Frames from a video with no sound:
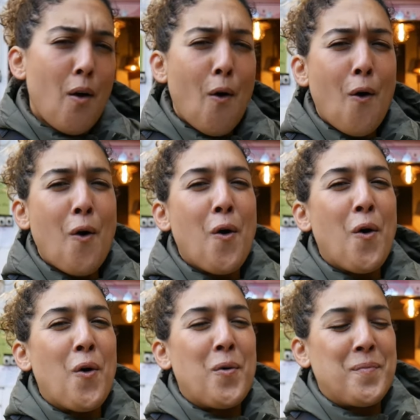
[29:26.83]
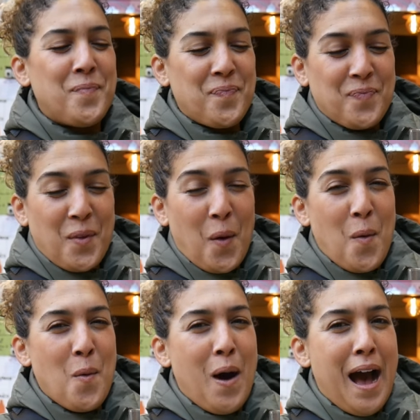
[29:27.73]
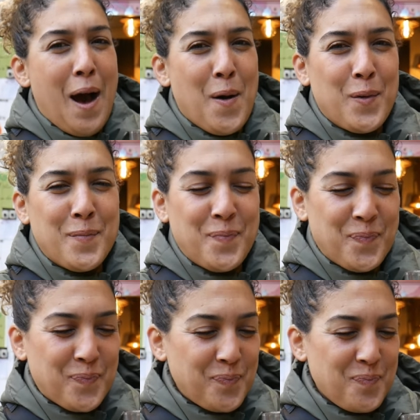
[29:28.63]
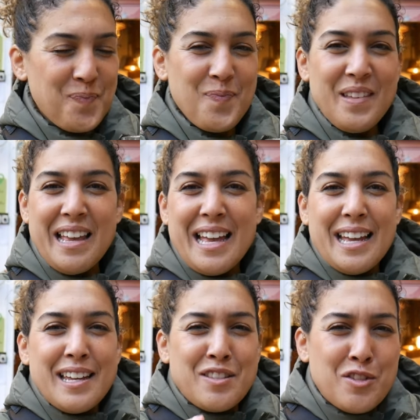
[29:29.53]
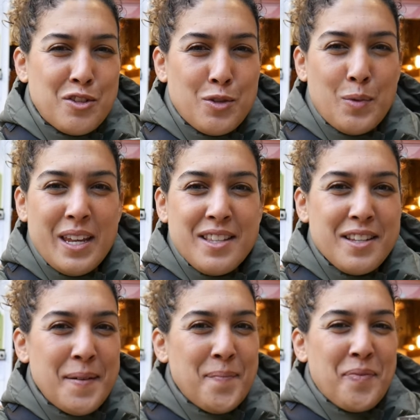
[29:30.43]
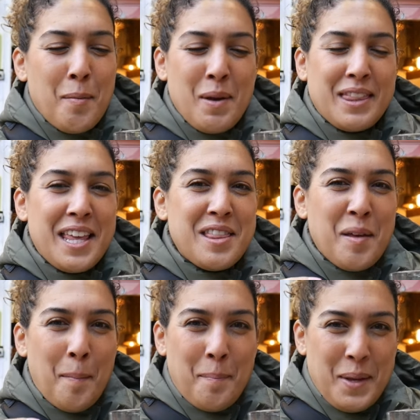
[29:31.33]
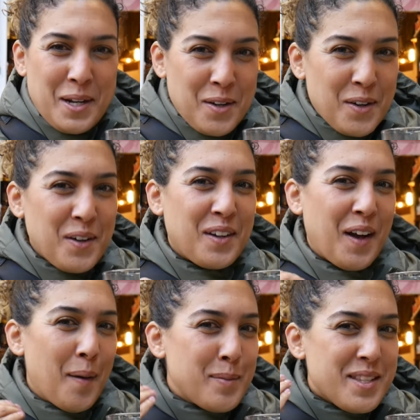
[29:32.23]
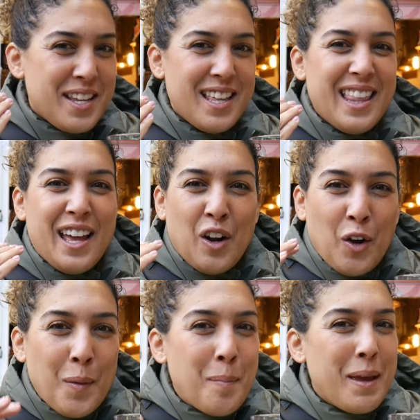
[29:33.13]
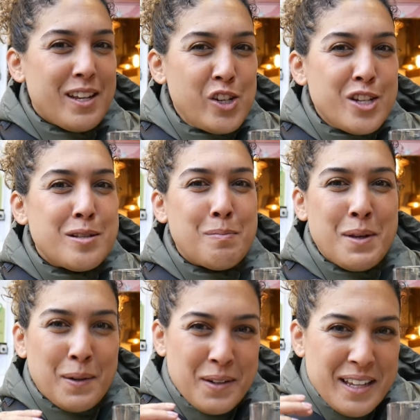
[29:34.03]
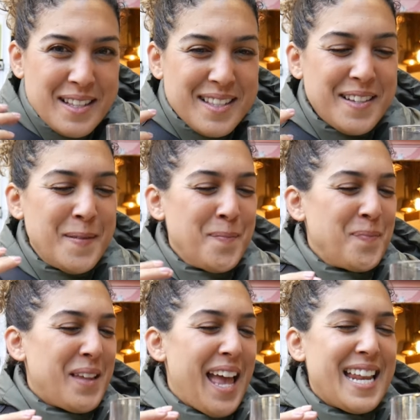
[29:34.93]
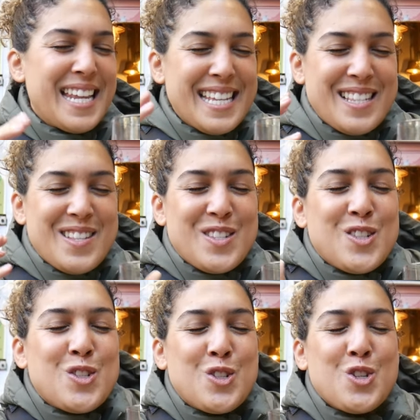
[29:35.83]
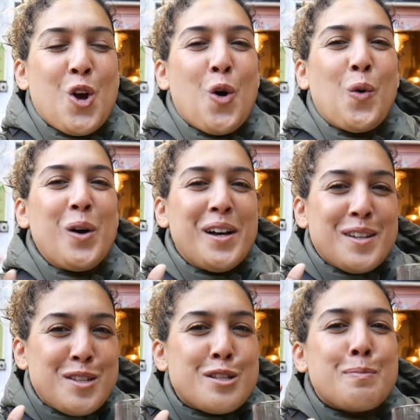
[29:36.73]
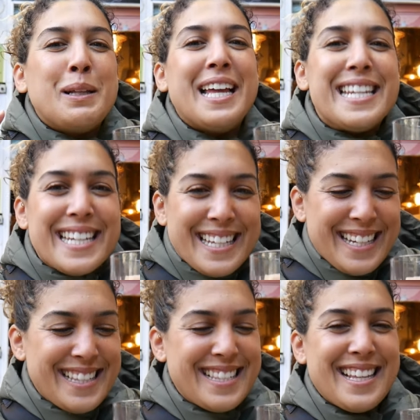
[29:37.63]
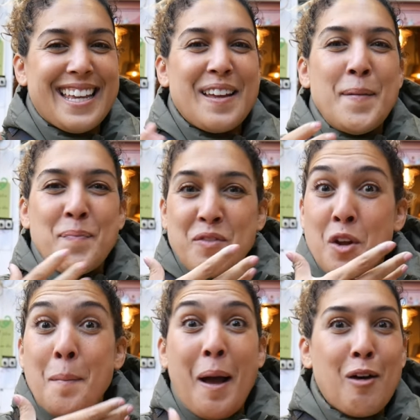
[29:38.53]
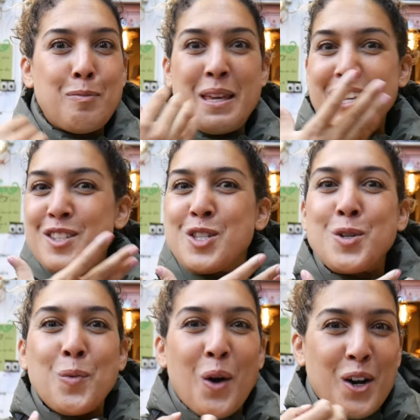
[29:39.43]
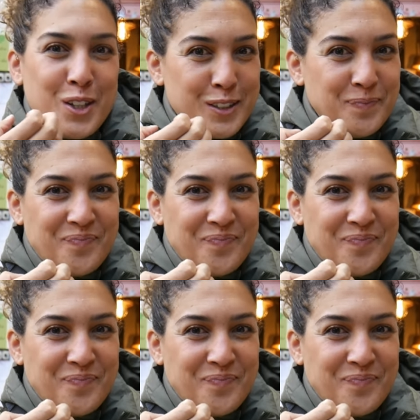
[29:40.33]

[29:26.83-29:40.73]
Oh, wow. It's sweet, but then the bitter comes in, that herbaceous bitterness, and it's so splendid. It's like your mouth begins to water.